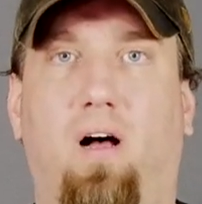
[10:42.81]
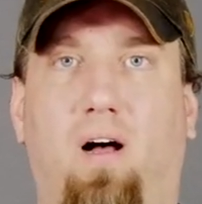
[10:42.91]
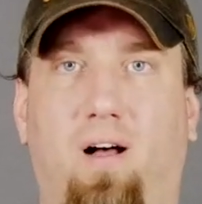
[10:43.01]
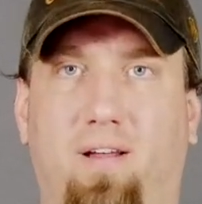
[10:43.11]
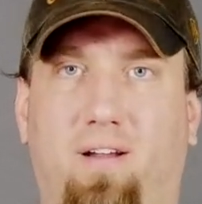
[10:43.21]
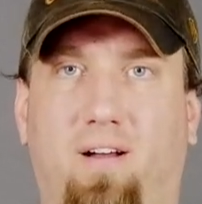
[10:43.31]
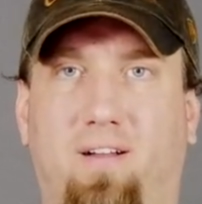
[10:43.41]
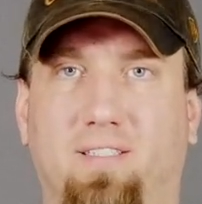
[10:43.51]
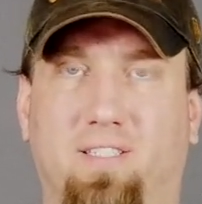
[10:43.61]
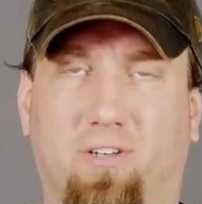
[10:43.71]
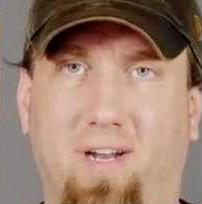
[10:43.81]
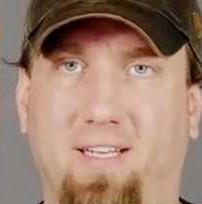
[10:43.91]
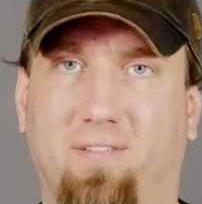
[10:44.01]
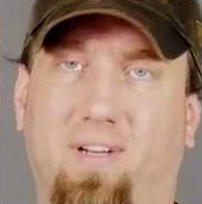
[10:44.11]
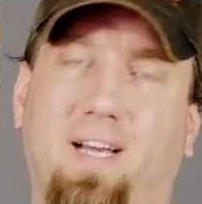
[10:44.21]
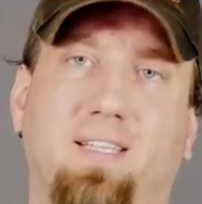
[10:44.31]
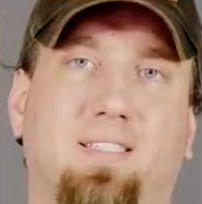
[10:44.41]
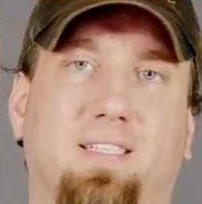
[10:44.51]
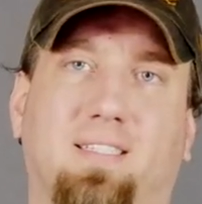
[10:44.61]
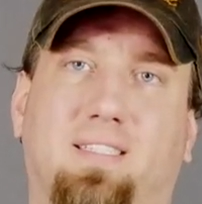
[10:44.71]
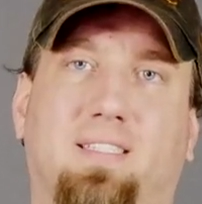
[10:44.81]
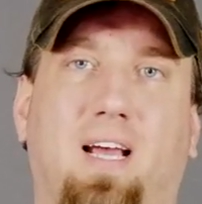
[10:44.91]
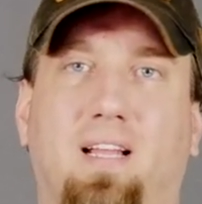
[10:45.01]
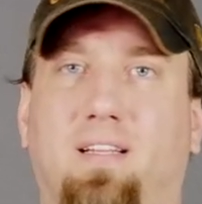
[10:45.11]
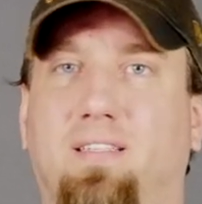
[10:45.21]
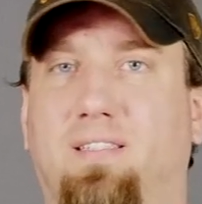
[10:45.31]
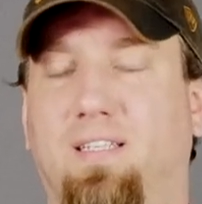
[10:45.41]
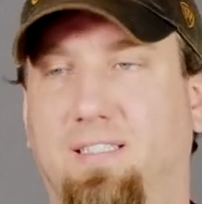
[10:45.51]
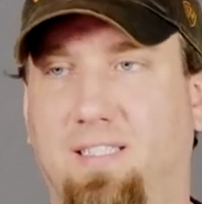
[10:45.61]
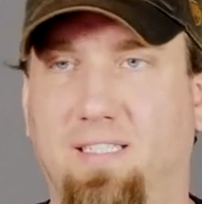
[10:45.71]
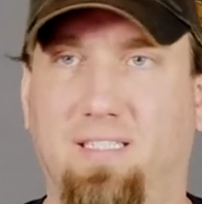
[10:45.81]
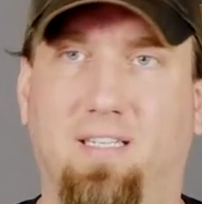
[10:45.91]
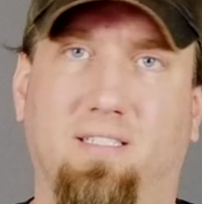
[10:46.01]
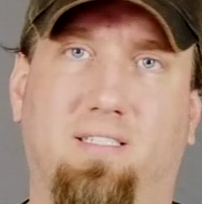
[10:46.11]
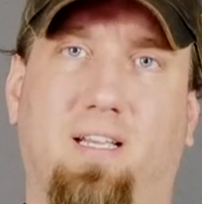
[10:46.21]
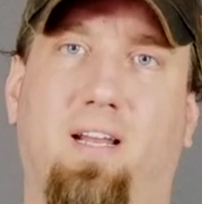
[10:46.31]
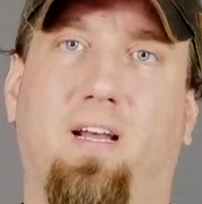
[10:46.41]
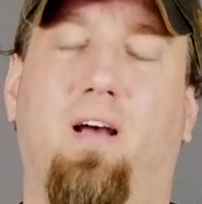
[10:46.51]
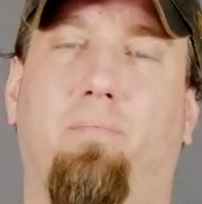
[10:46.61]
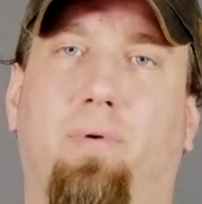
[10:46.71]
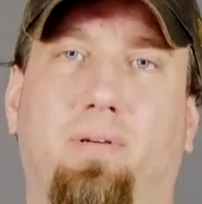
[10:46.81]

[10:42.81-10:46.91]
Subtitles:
All in all, it's a great device. It's silent, it's easy to set up.